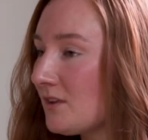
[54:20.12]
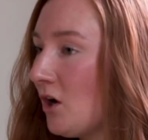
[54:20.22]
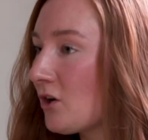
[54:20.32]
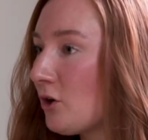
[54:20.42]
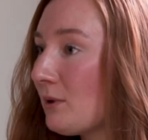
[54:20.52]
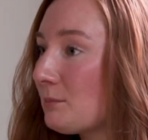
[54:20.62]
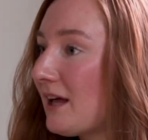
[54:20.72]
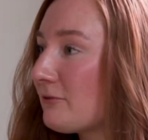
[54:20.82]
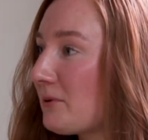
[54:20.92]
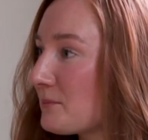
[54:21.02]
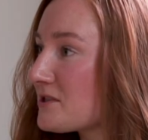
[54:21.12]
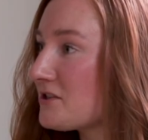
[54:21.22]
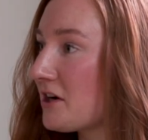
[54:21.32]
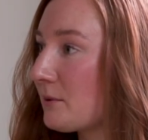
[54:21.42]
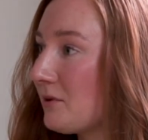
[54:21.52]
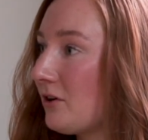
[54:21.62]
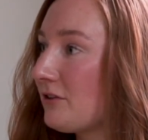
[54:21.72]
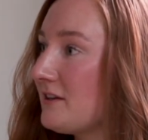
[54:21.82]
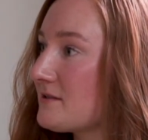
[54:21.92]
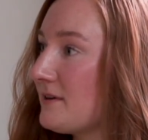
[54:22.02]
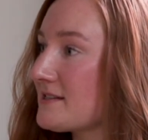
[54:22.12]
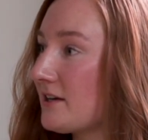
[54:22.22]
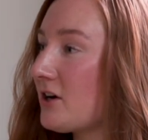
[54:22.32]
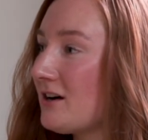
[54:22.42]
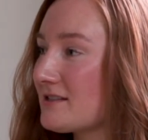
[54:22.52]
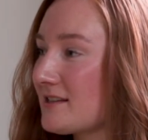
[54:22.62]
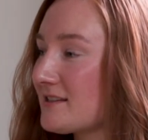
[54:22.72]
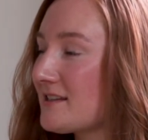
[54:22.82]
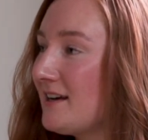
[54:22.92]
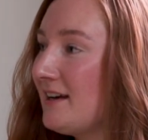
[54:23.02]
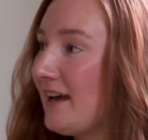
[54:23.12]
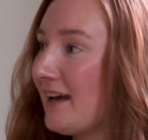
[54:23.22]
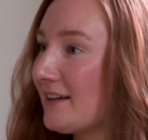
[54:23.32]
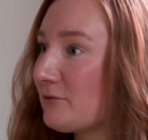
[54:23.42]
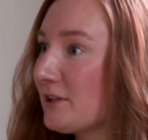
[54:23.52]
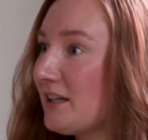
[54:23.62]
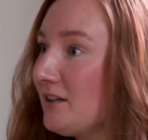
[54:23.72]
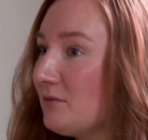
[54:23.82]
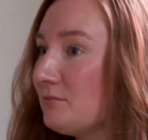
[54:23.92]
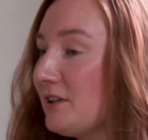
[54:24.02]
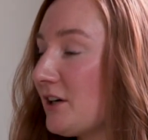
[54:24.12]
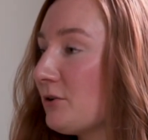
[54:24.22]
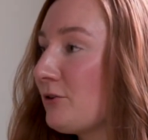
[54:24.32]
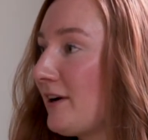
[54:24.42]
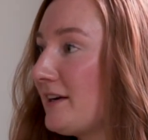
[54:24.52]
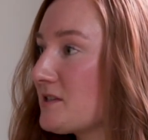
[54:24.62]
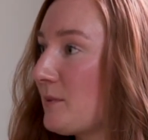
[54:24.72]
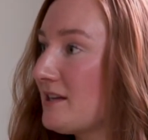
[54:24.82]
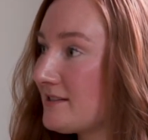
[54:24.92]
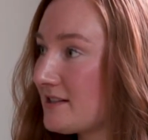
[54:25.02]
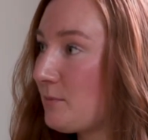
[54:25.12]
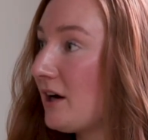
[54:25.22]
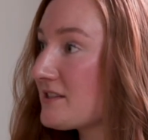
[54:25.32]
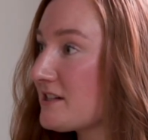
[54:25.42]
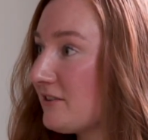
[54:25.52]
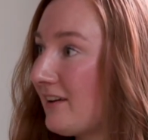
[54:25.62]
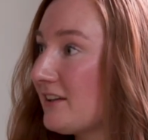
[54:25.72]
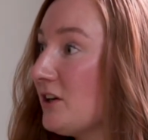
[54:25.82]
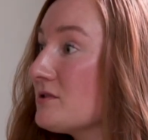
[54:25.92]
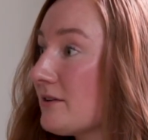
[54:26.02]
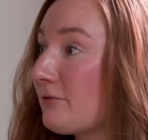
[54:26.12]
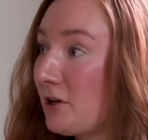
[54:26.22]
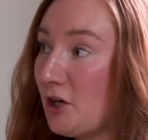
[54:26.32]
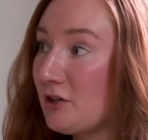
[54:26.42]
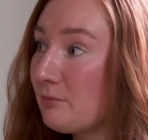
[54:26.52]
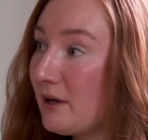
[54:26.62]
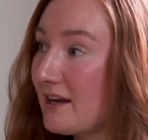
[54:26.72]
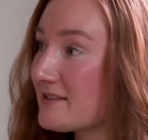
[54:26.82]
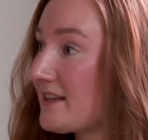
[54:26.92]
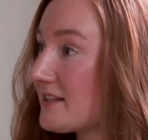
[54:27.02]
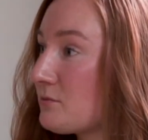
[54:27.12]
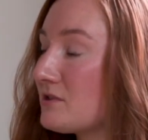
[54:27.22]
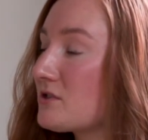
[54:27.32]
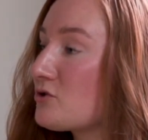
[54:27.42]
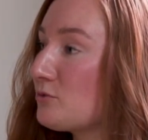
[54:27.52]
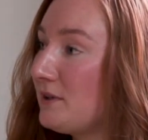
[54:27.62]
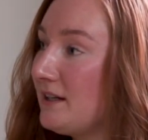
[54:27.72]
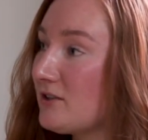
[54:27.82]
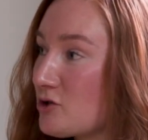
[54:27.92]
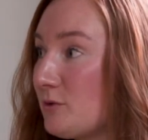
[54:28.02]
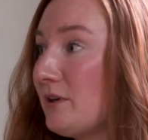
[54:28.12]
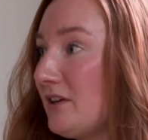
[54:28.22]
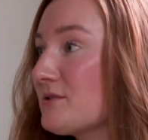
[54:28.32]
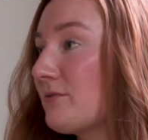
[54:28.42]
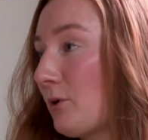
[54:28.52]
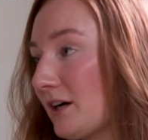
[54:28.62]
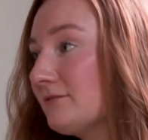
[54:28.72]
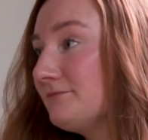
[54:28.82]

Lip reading: on all my platforms to talk about all these amazing causes and really, create a space that's positive and use it for good, because that's what social media should be used for.